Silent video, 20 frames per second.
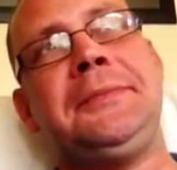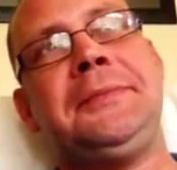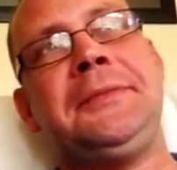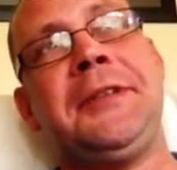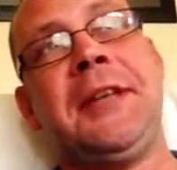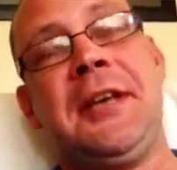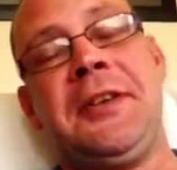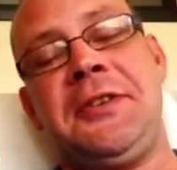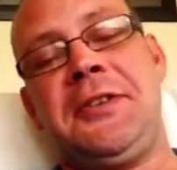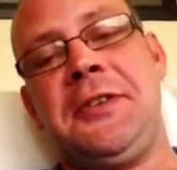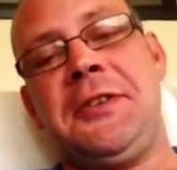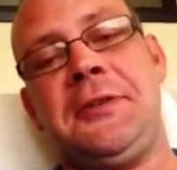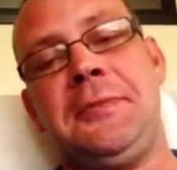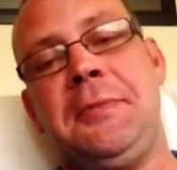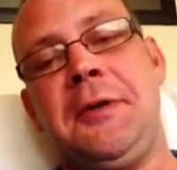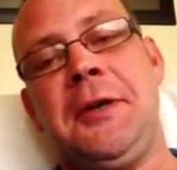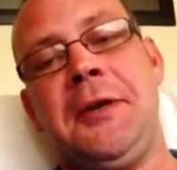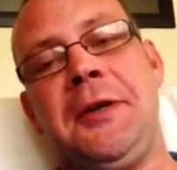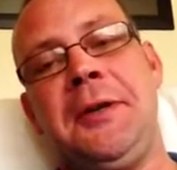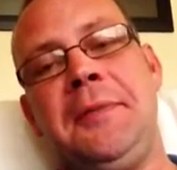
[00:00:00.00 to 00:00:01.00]
That's just
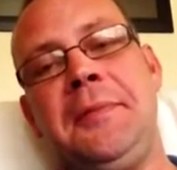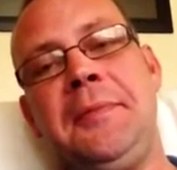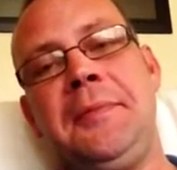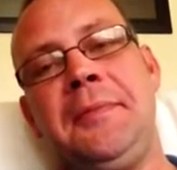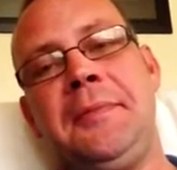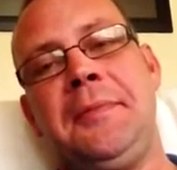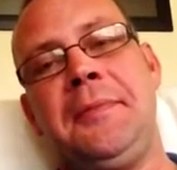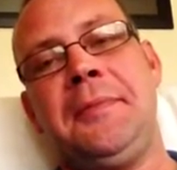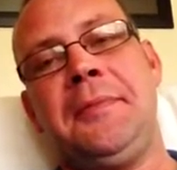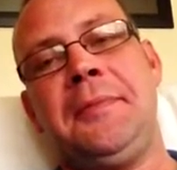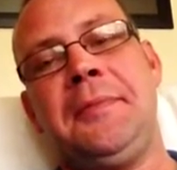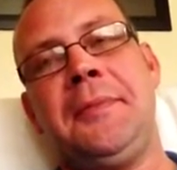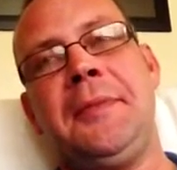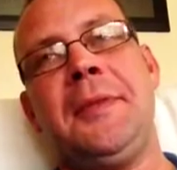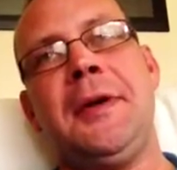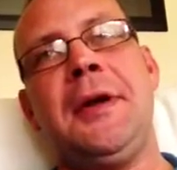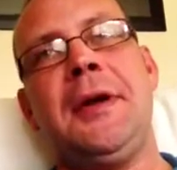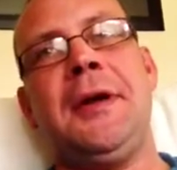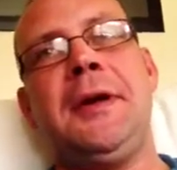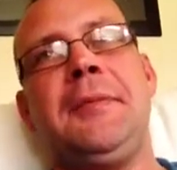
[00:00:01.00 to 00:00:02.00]
me.
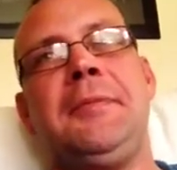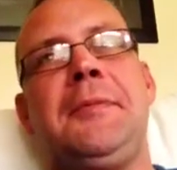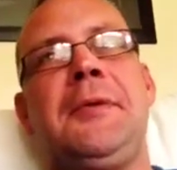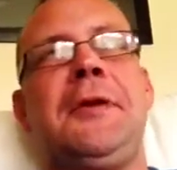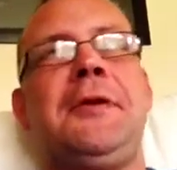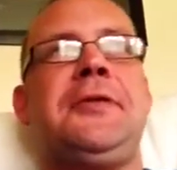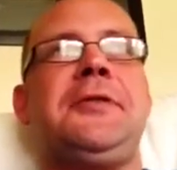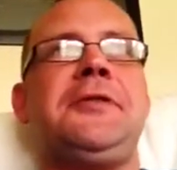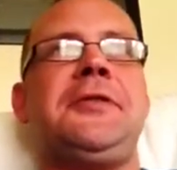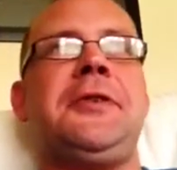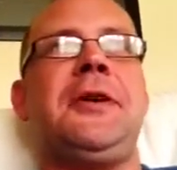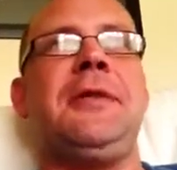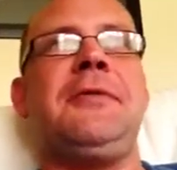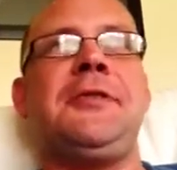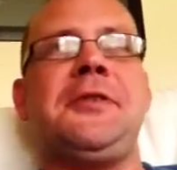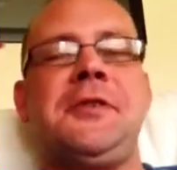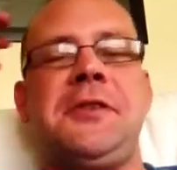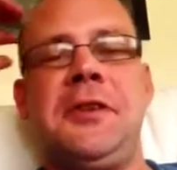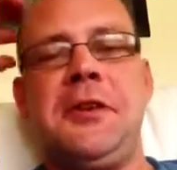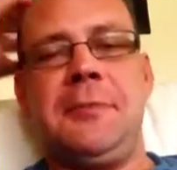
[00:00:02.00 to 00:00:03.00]
But also
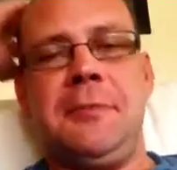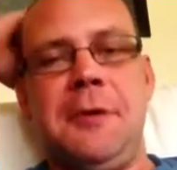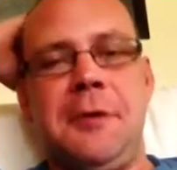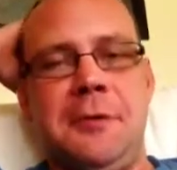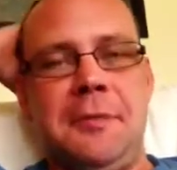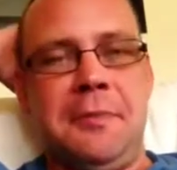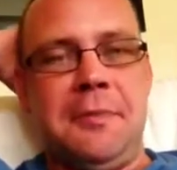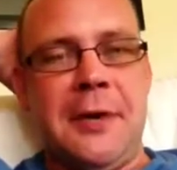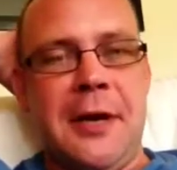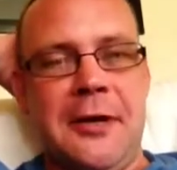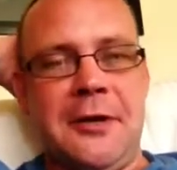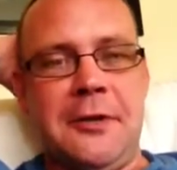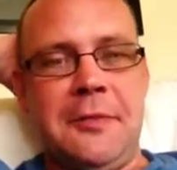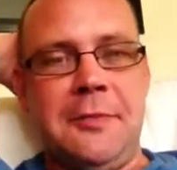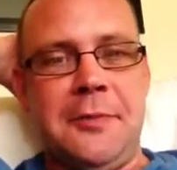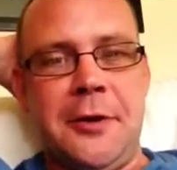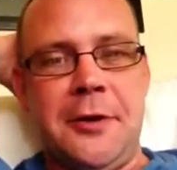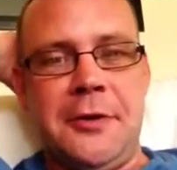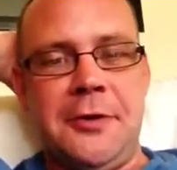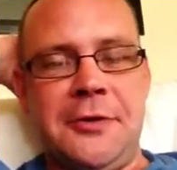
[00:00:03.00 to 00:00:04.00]
having seen him in Band of
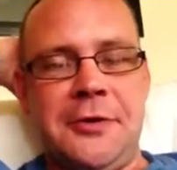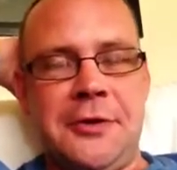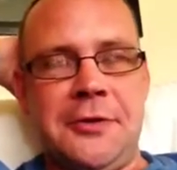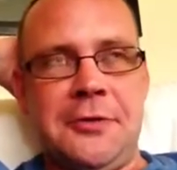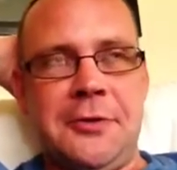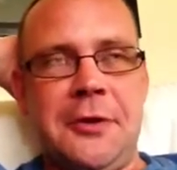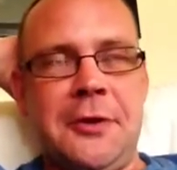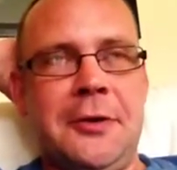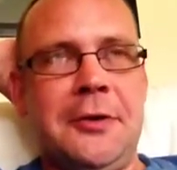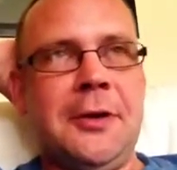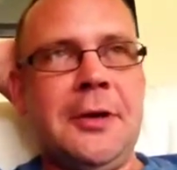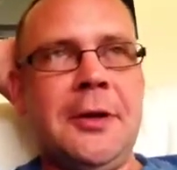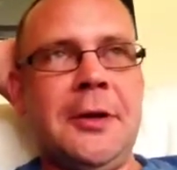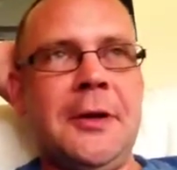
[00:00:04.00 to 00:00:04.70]
Brothers as well.